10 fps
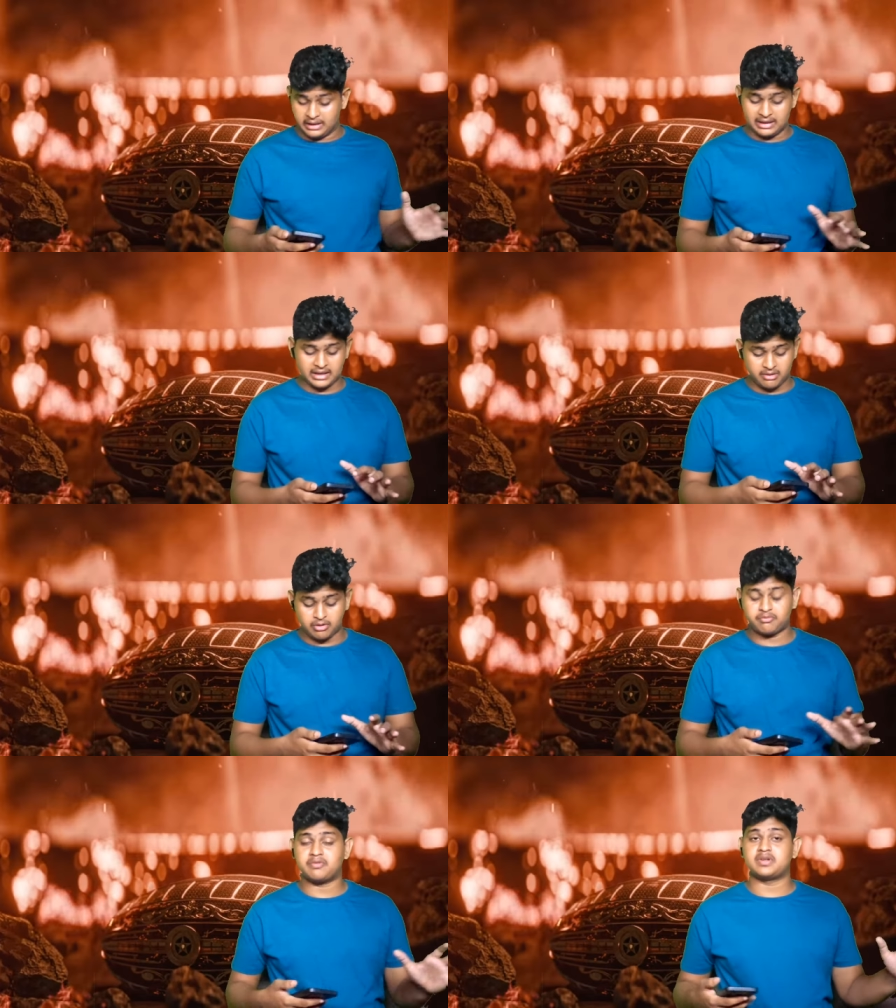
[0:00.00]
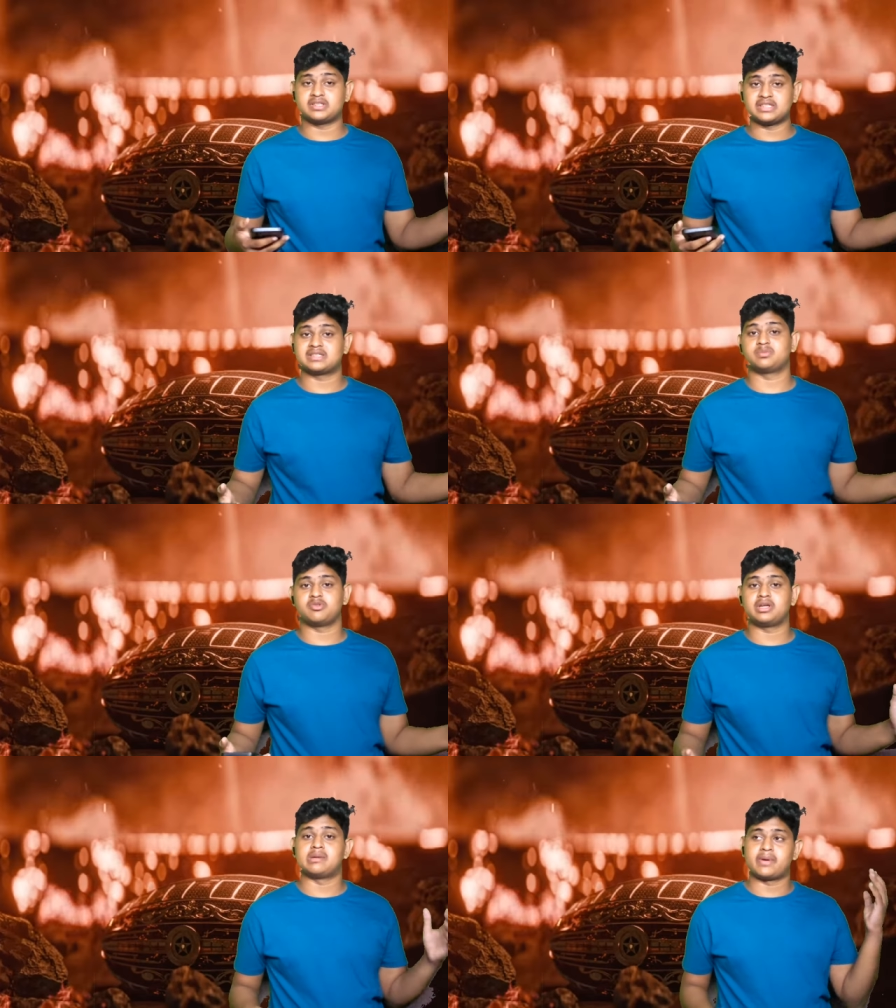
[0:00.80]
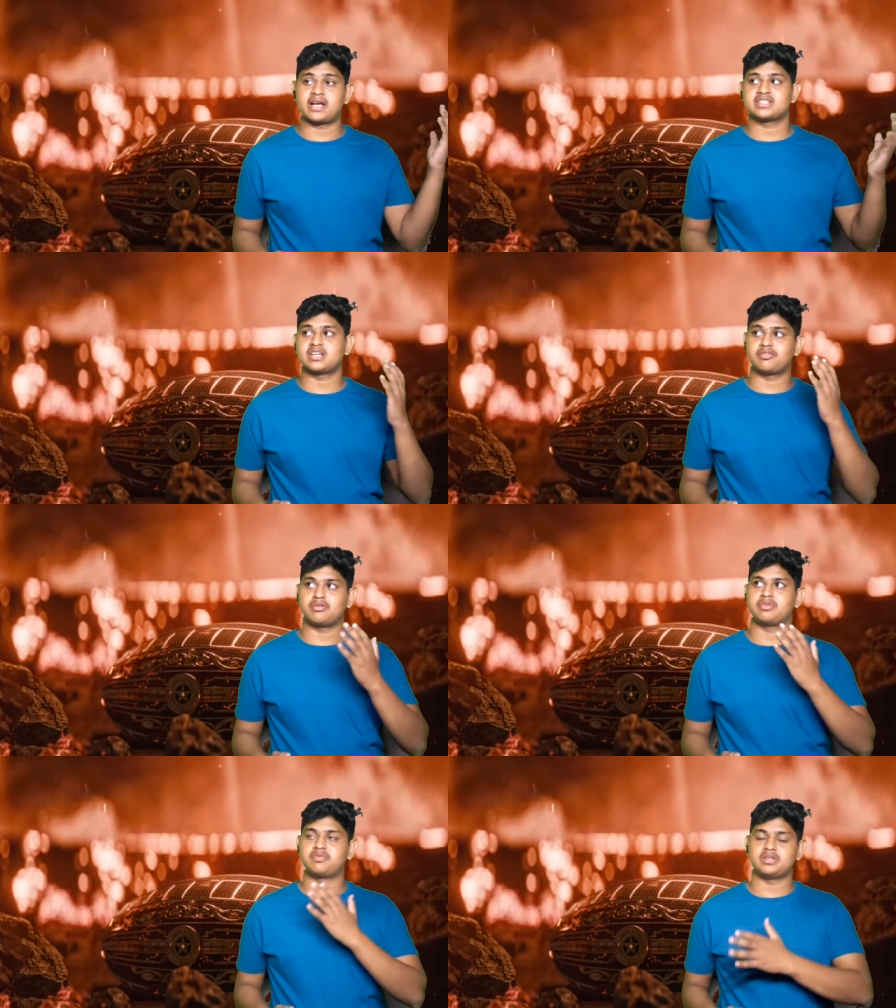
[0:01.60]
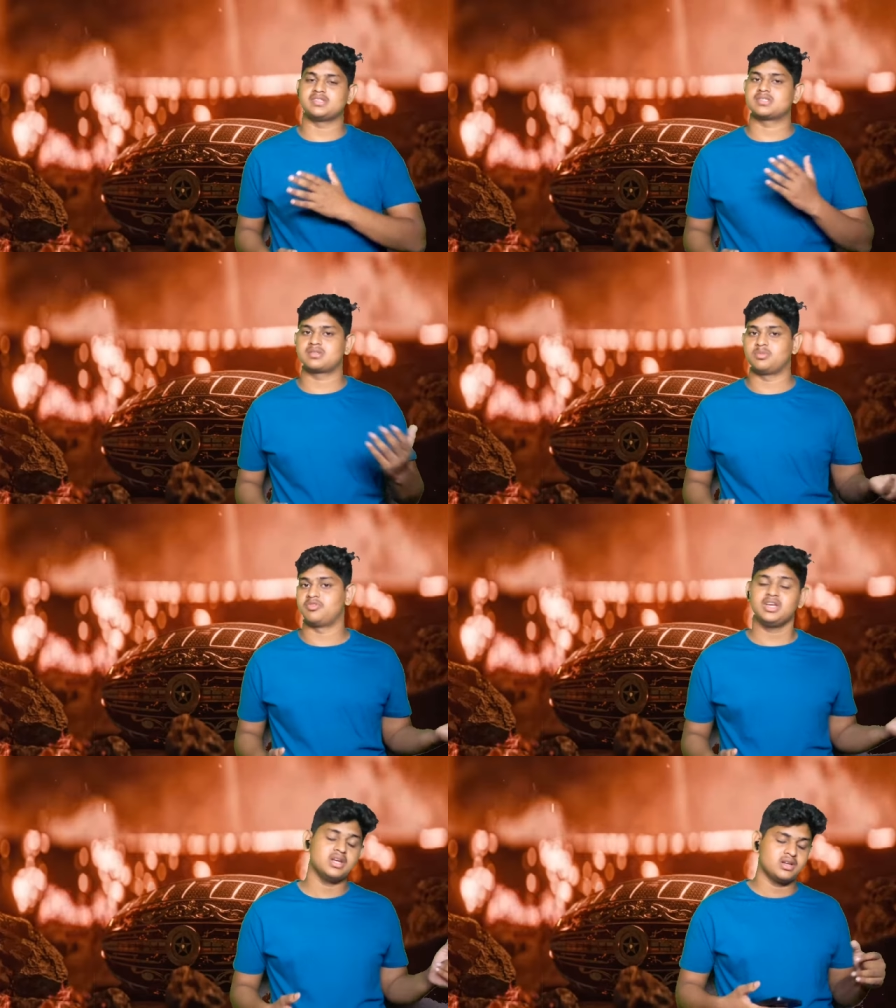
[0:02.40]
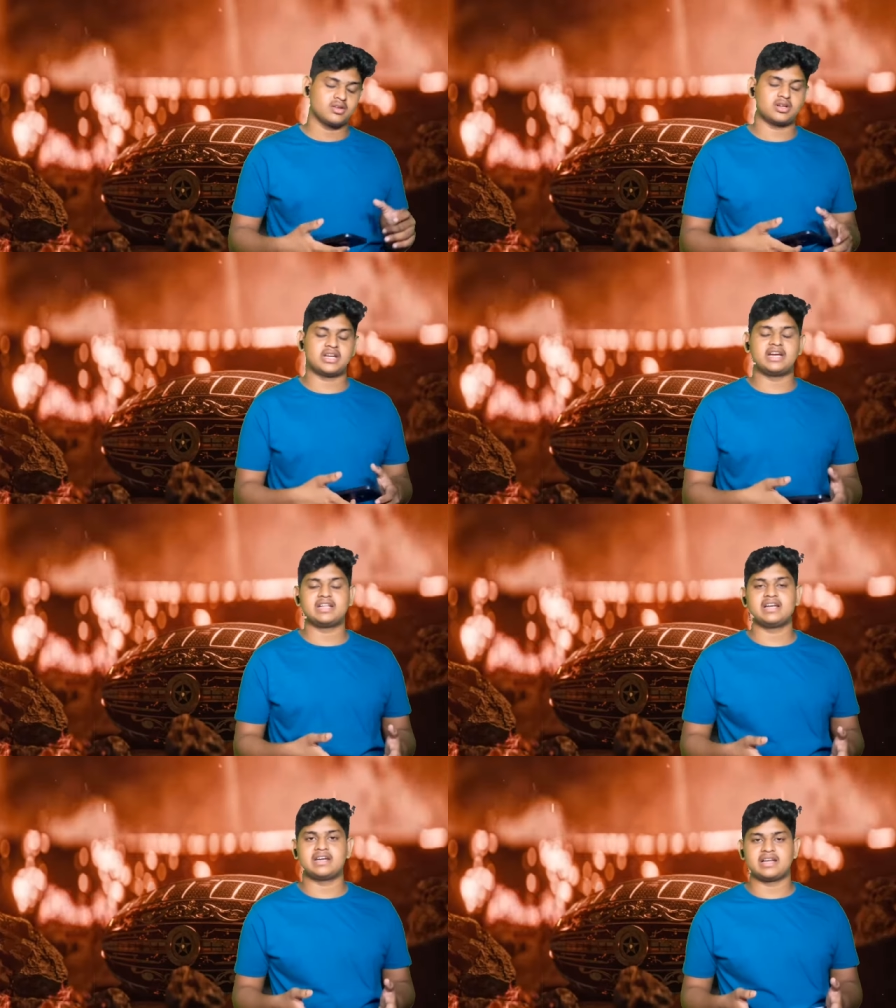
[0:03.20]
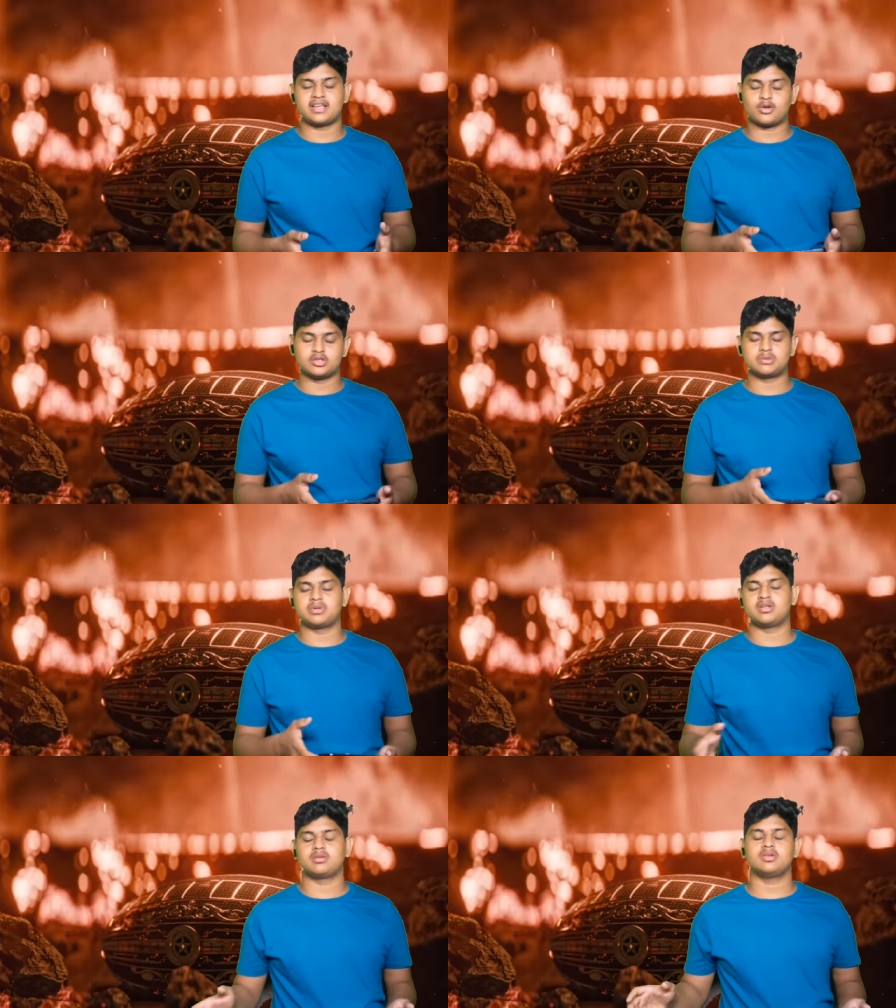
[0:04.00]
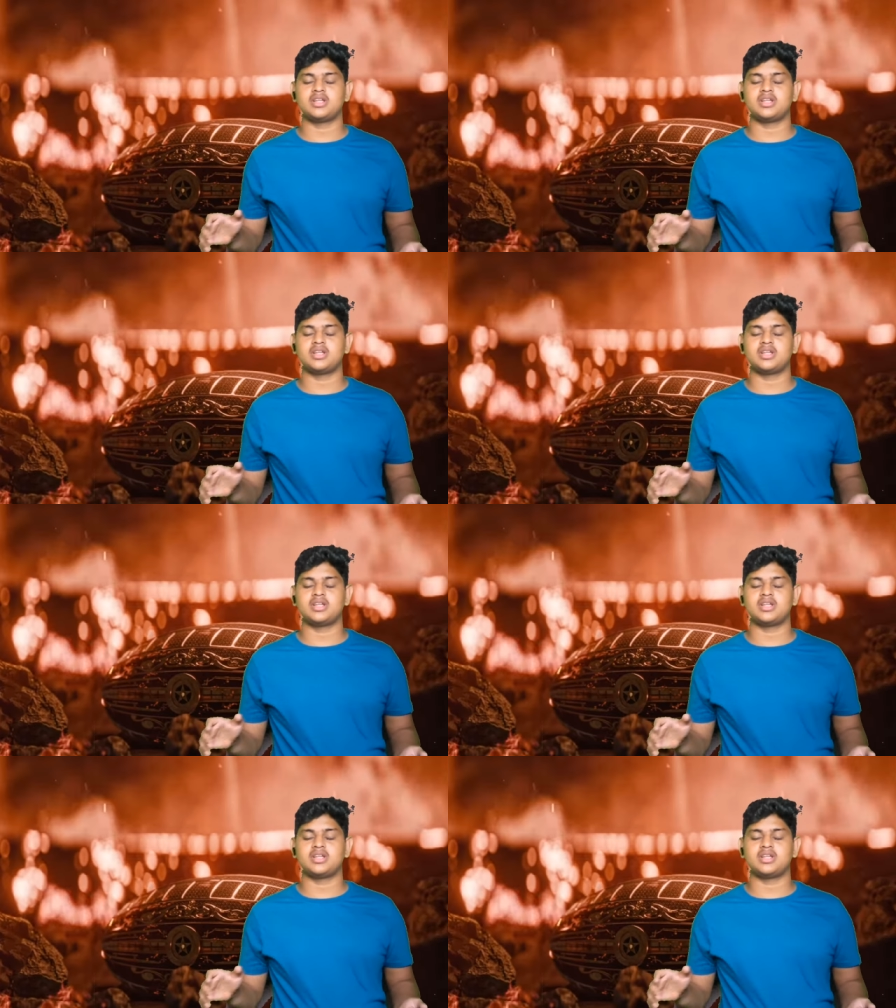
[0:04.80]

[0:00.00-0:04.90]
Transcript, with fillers: and one fifty-six movie, Megastar one fifty-sixth movie, title and concept.